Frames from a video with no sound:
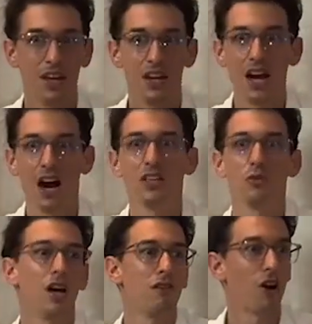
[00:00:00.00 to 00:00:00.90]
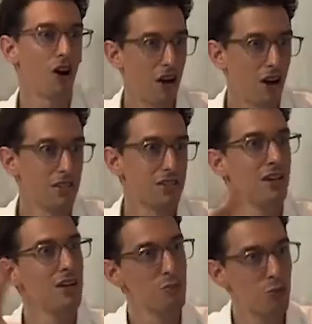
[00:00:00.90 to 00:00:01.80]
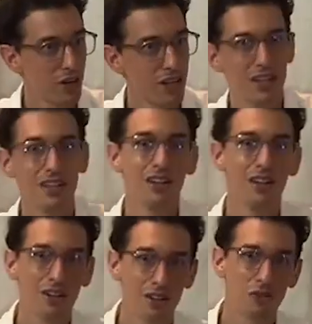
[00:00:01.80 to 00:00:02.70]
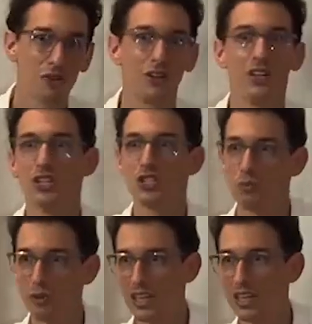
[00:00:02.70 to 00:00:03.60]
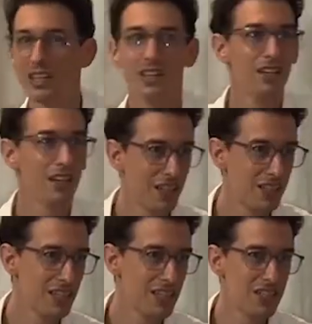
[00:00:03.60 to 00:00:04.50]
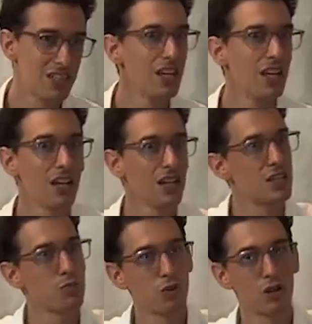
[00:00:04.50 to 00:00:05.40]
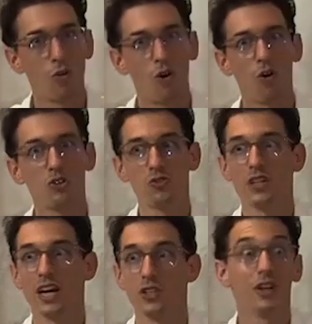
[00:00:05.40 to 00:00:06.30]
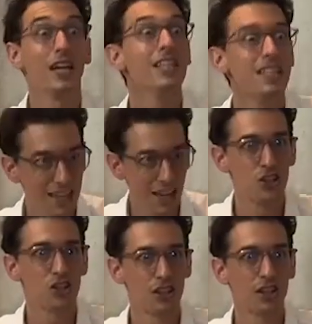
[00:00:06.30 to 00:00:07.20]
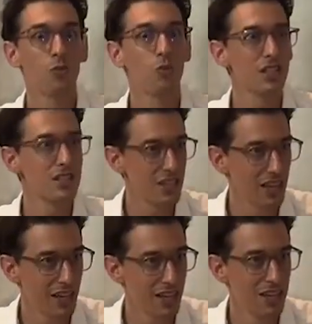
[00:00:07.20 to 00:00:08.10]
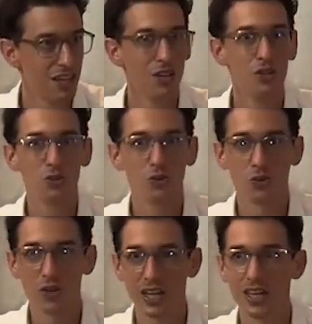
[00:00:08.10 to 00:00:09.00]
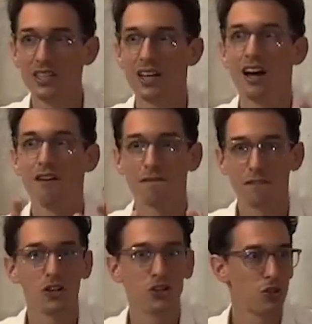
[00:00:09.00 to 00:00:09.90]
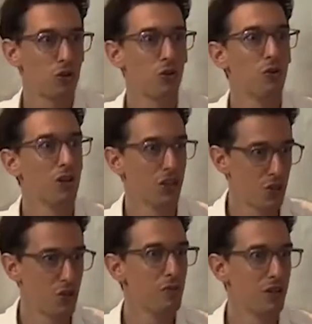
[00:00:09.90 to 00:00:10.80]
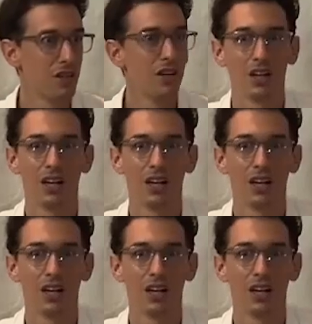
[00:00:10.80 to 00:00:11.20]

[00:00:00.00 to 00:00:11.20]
Now that we have a heart, brain, liver, spleen, kidneys, let's put them all together intelligently once again to create a functional human,